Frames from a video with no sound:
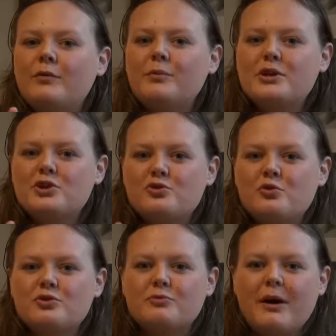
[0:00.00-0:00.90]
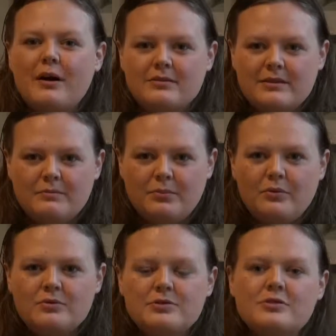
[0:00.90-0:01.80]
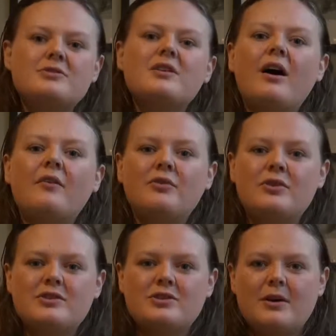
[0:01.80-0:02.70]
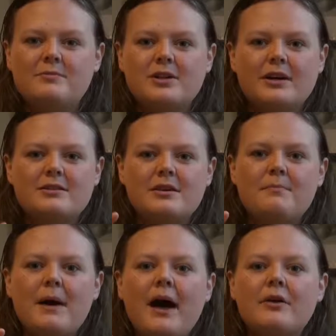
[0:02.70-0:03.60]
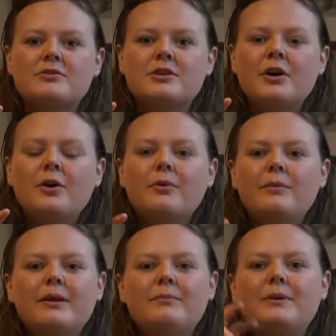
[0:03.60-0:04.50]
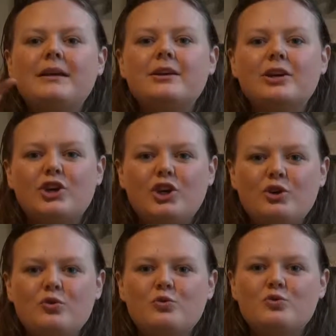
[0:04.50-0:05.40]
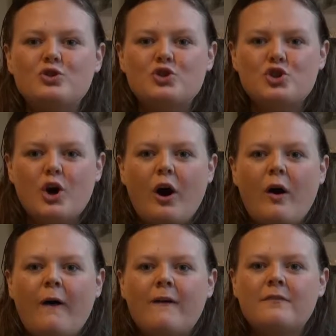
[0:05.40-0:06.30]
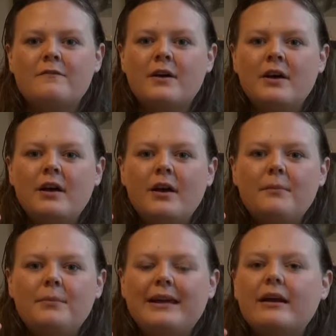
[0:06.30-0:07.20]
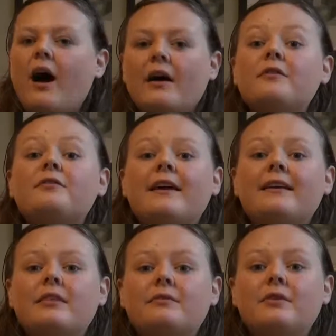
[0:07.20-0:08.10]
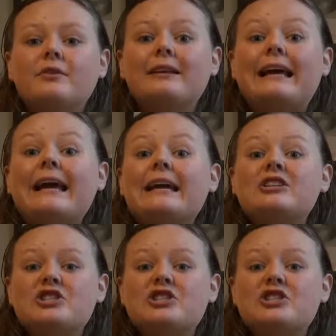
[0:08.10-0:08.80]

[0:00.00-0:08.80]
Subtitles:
already talked about the importance of this subject, about women being accused of being unfaithful in